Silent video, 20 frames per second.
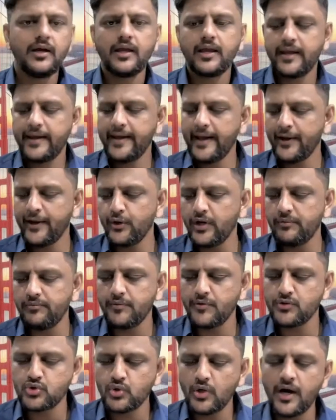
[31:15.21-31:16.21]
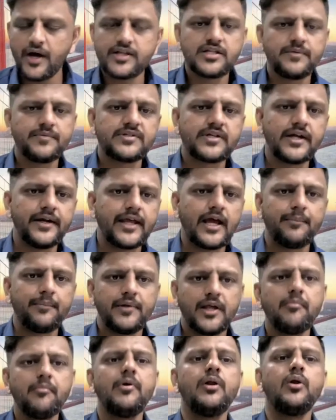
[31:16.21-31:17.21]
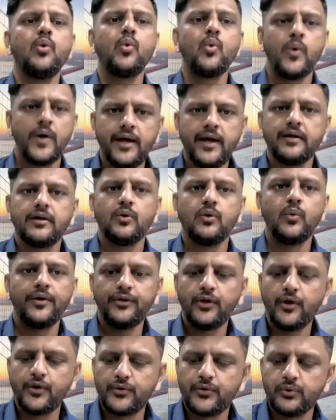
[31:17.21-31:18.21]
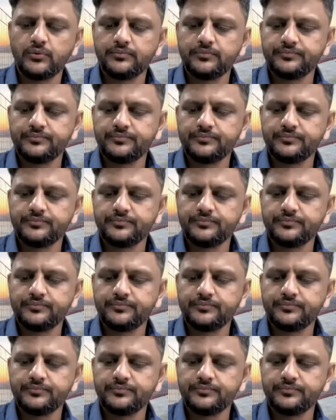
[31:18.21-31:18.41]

Can you tell me RCM is getting applicable where? 1 or 2?